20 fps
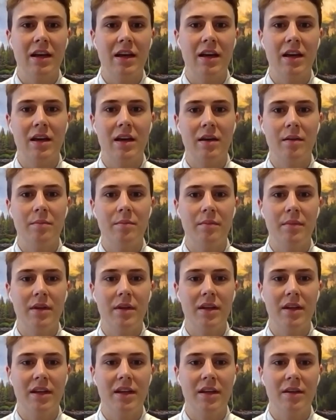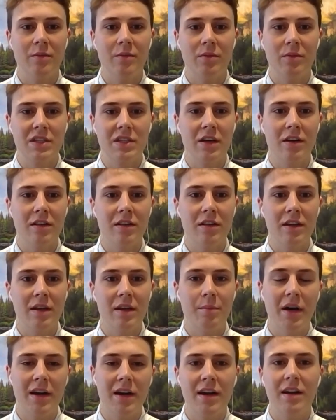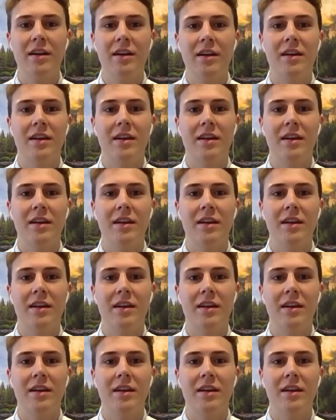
it was called Ibarra,